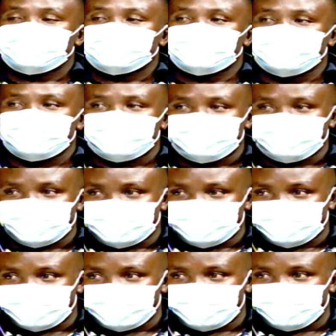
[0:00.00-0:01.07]
the government
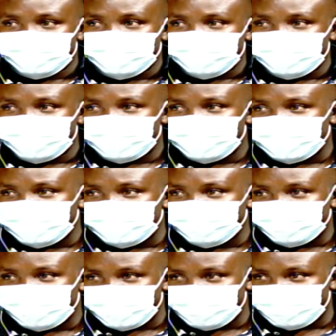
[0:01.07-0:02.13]
said only
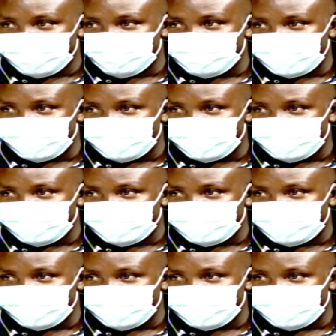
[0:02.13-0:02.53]
35 have been,